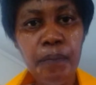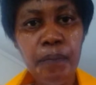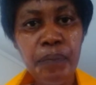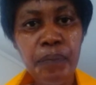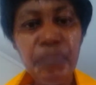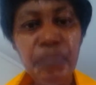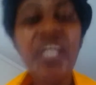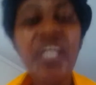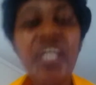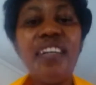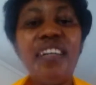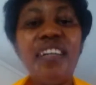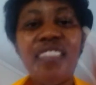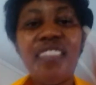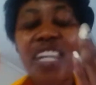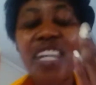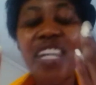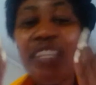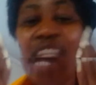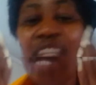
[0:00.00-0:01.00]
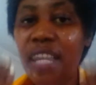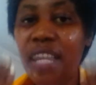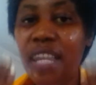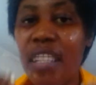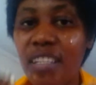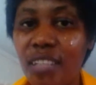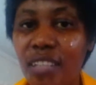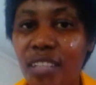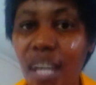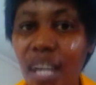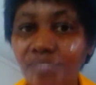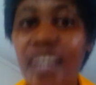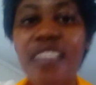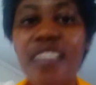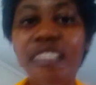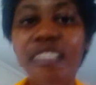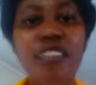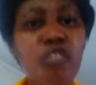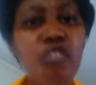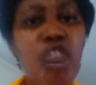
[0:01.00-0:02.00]
And then by the day that you
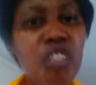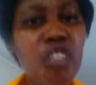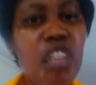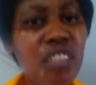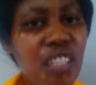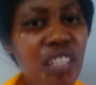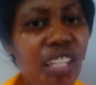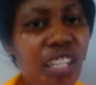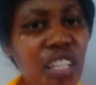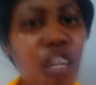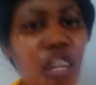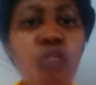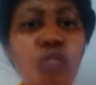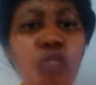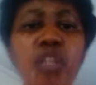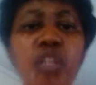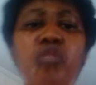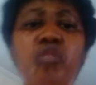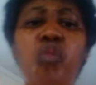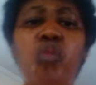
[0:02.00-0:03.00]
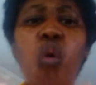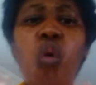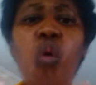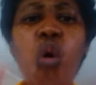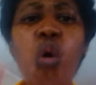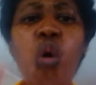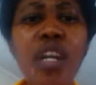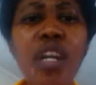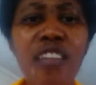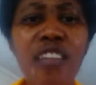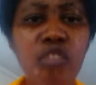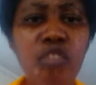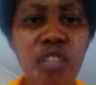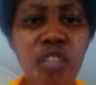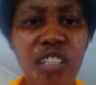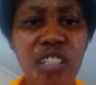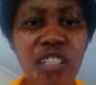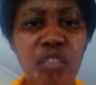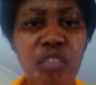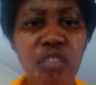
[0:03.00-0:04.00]
just sit at home and you do all of those
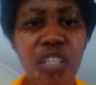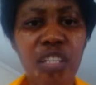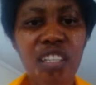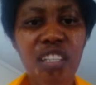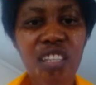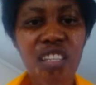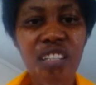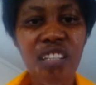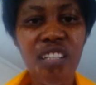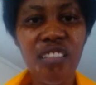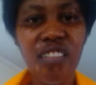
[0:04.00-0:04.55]
nitty-gritty things,